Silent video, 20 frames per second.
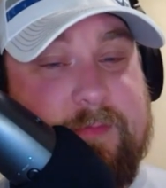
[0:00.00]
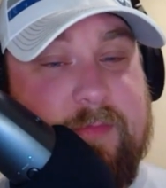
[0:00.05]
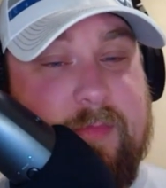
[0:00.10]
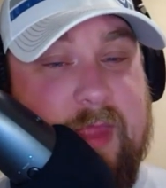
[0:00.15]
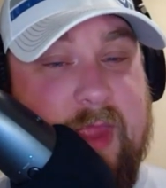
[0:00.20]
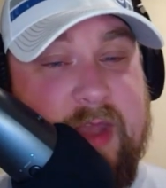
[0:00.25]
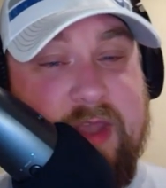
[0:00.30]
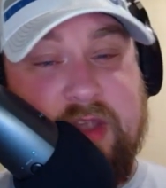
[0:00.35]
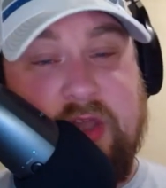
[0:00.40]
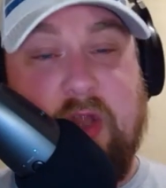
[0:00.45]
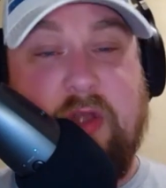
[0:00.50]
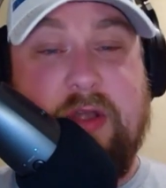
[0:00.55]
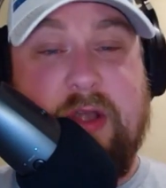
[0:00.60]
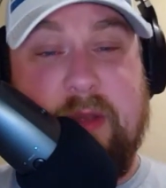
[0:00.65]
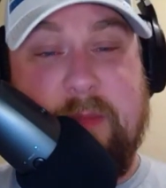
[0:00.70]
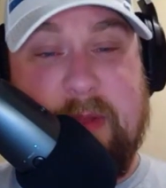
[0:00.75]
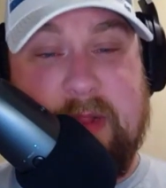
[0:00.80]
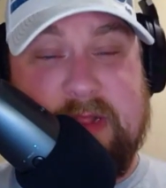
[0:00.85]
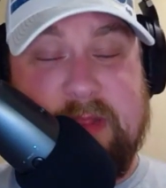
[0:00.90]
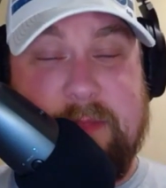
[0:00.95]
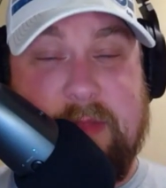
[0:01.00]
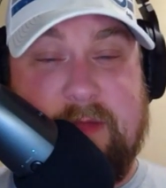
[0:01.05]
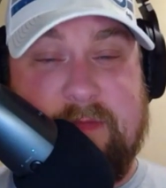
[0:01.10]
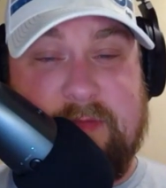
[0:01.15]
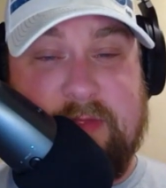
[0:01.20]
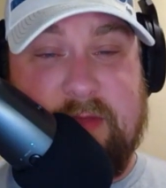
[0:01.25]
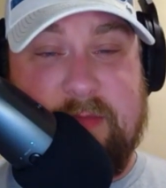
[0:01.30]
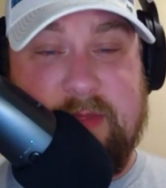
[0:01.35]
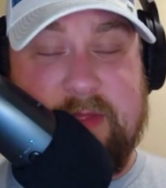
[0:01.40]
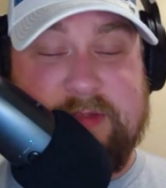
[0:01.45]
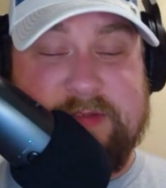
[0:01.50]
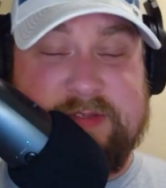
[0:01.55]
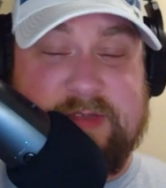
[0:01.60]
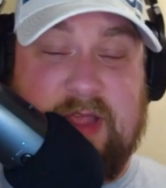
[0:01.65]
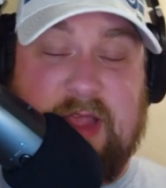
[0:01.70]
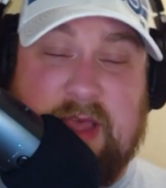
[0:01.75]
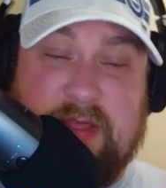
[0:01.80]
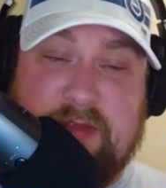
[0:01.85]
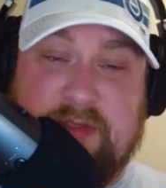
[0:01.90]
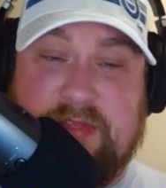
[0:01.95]
and darn near beat the Buffalo Bills.
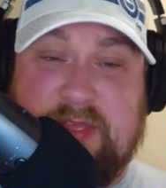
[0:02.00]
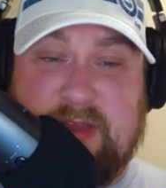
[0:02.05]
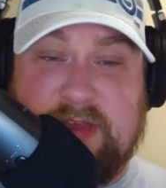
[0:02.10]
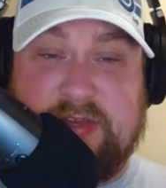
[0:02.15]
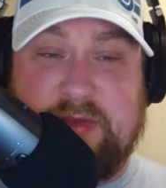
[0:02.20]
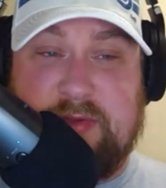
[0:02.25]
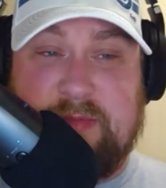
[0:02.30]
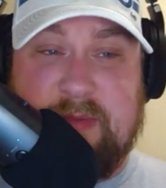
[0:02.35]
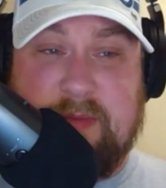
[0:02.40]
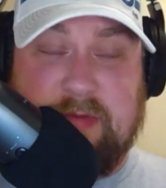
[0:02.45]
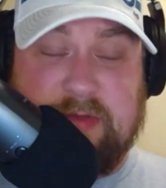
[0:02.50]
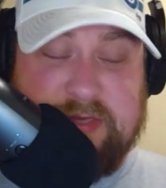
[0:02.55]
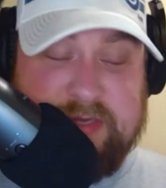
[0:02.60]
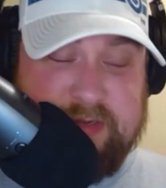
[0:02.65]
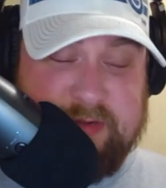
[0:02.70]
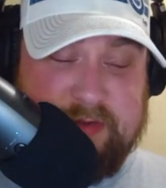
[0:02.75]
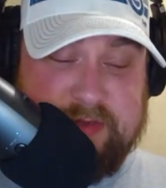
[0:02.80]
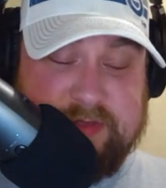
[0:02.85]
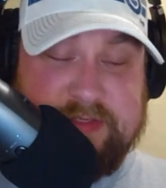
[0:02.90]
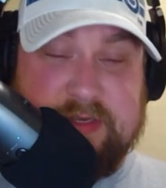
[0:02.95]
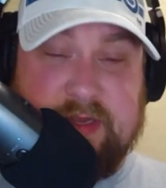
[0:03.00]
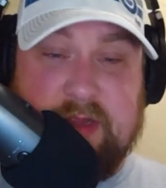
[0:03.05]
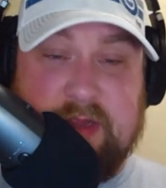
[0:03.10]
Other thing to remember too is